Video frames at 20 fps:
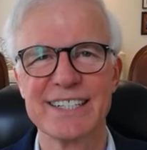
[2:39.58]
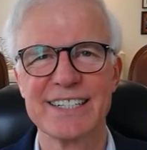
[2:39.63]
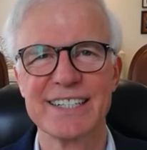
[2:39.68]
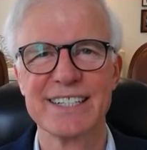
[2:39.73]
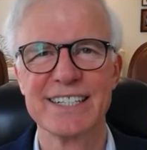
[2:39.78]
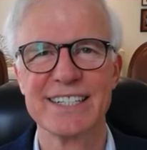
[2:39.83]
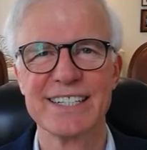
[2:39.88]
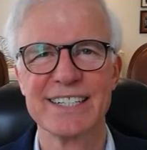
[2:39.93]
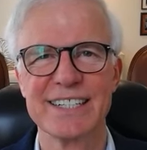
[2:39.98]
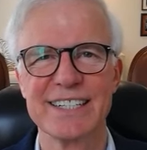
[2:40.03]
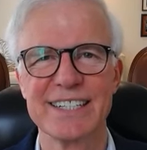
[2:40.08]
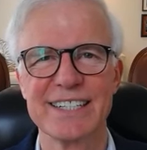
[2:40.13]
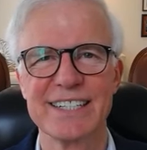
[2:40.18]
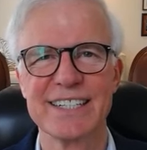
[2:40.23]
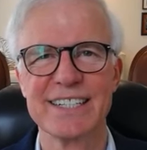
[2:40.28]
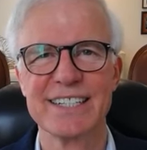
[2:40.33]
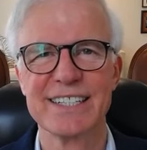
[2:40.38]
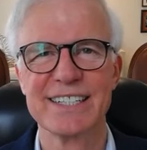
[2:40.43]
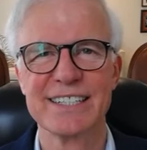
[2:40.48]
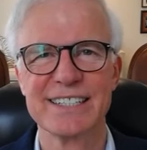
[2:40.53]

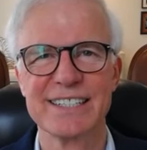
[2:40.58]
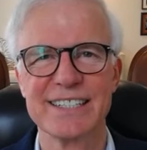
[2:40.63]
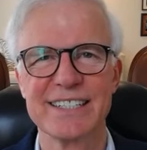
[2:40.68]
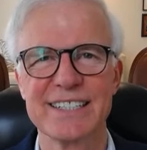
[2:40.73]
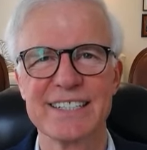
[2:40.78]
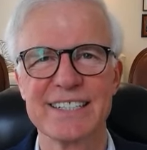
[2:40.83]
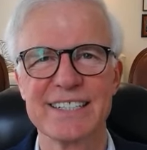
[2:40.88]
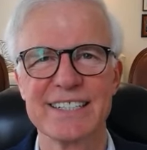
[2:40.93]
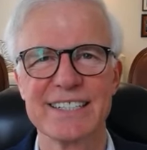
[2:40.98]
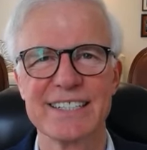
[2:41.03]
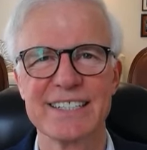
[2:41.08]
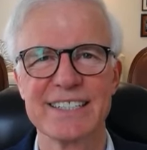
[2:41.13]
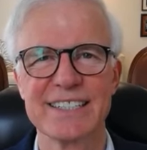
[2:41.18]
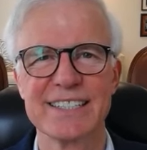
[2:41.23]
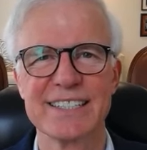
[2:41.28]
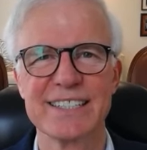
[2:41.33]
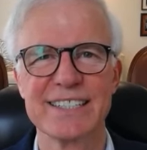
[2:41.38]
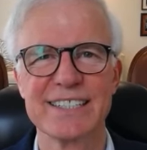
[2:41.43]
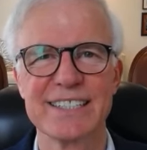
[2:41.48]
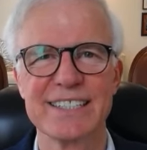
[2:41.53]

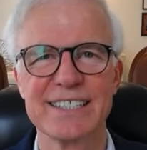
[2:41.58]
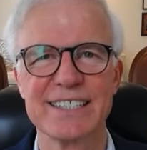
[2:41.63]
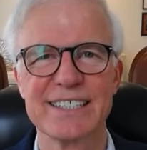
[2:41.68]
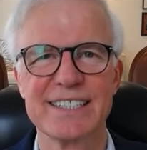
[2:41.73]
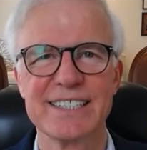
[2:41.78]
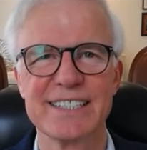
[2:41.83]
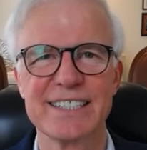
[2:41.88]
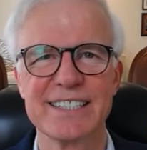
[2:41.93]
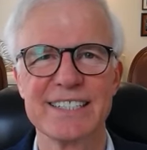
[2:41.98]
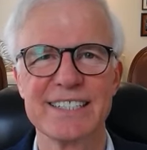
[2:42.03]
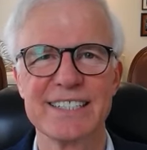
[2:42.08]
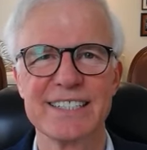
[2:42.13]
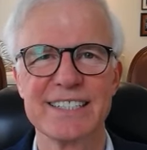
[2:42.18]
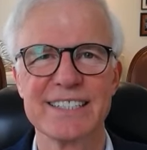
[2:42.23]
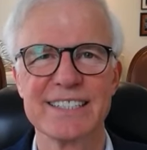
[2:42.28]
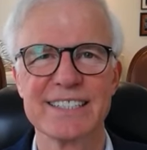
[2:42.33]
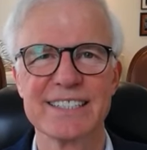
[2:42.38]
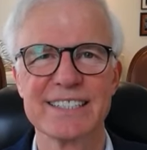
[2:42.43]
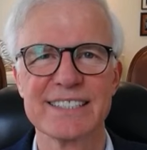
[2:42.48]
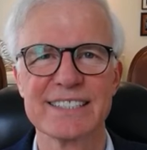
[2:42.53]

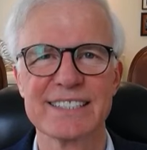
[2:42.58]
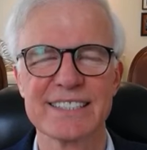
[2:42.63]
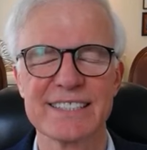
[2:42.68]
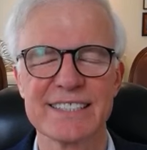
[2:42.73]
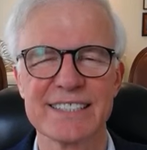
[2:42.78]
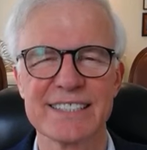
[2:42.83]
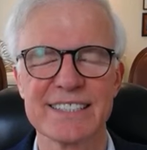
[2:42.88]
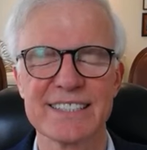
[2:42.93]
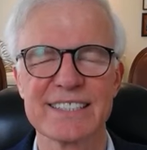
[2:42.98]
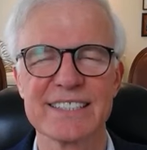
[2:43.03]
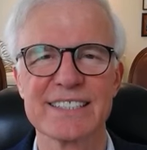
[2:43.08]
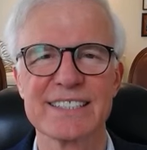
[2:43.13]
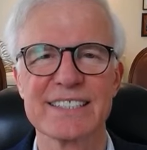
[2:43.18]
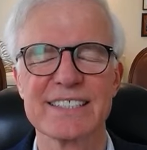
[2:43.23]
[no speech]